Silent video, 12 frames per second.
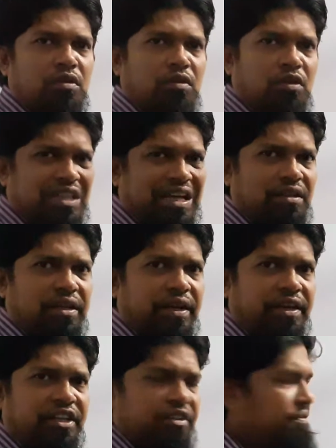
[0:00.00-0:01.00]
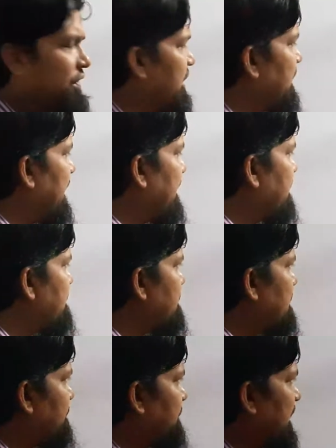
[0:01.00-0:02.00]
On the other hand, if I arrange
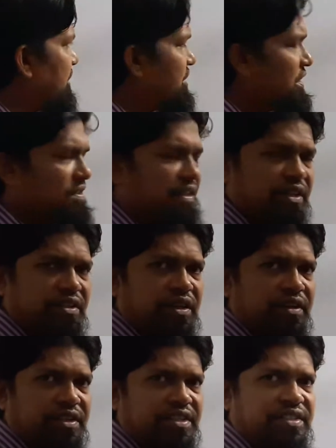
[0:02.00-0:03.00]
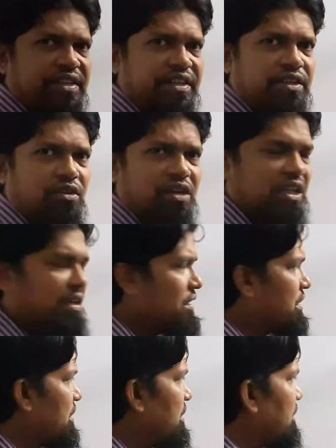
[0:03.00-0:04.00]
the fractions in descending order,
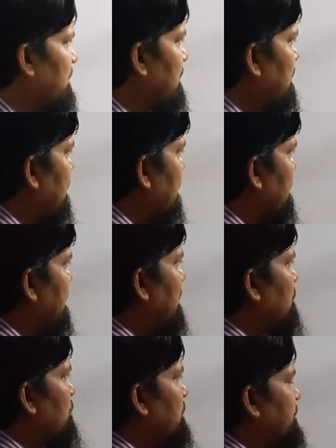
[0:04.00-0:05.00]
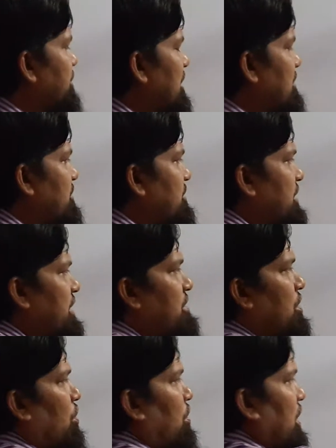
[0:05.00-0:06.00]
then we will just change
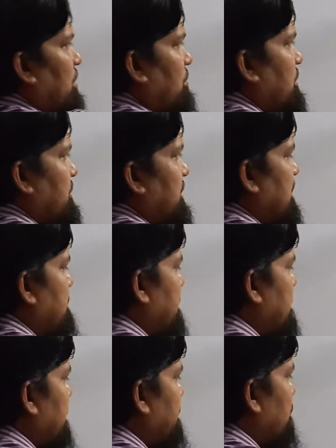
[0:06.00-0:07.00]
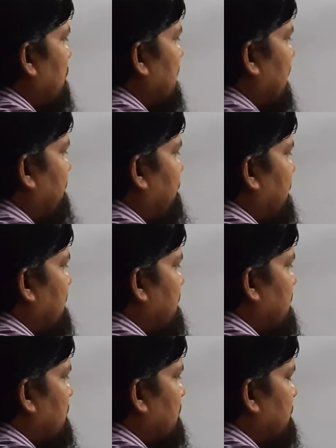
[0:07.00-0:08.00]
the order. Okay, 6 by 7 will come first,